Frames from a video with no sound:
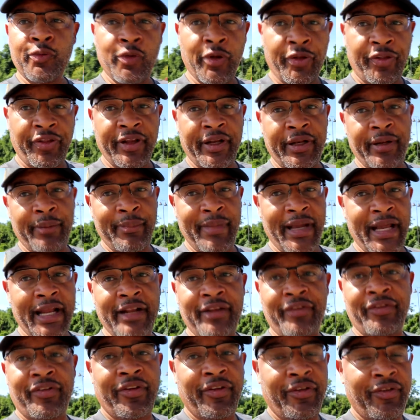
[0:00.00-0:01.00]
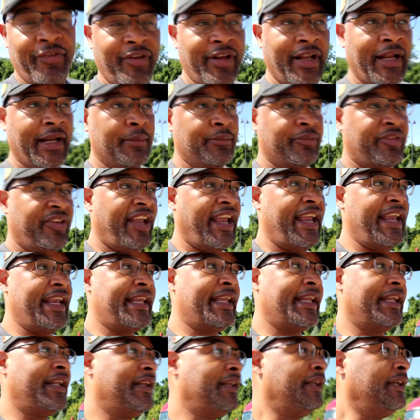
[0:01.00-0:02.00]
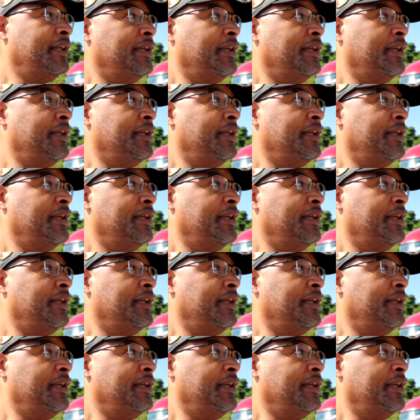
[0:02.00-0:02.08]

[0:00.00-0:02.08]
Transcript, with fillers: within the medicines that I'm taking.